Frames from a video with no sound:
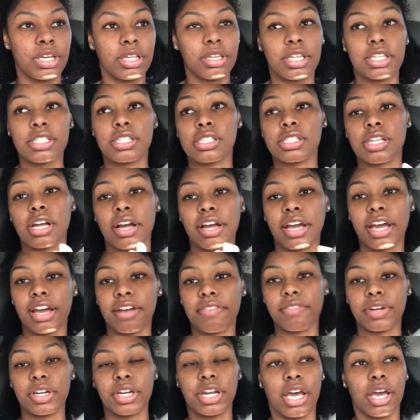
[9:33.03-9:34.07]
This is our
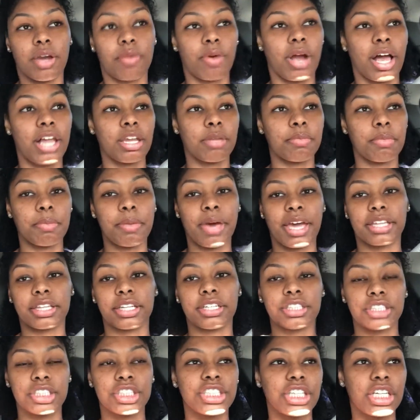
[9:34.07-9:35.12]
everyday. Rylan be back
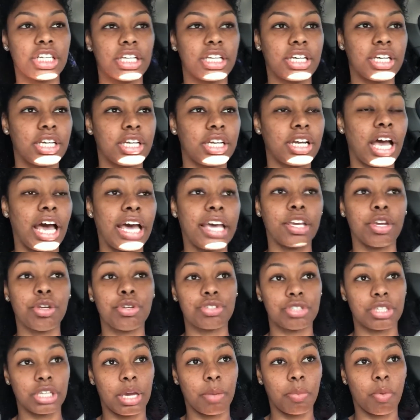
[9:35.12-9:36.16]
there chilling. I
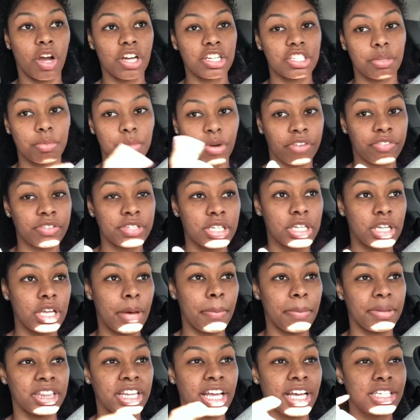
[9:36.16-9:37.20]
usually am watching The Breakfast
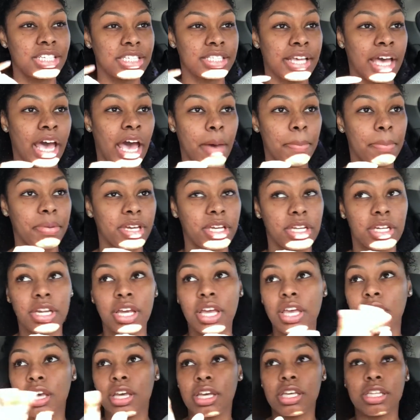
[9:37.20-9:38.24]
Club, but that just happened.
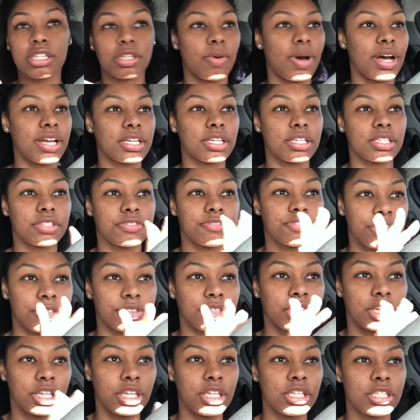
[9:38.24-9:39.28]
So I just felt
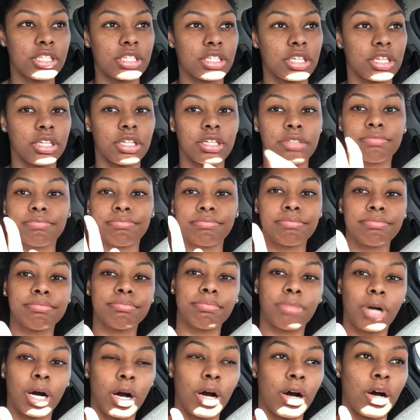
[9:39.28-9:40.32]
the need to
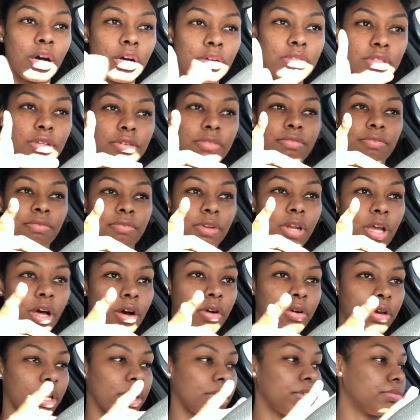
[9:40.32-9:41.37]
pause,
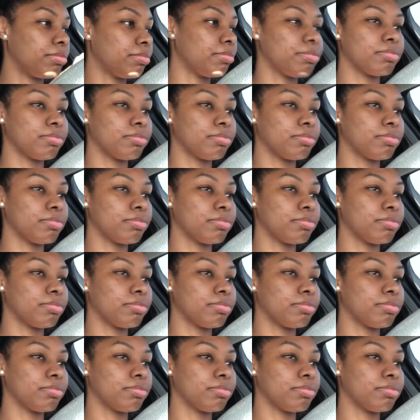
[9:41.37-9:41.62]
vlog it,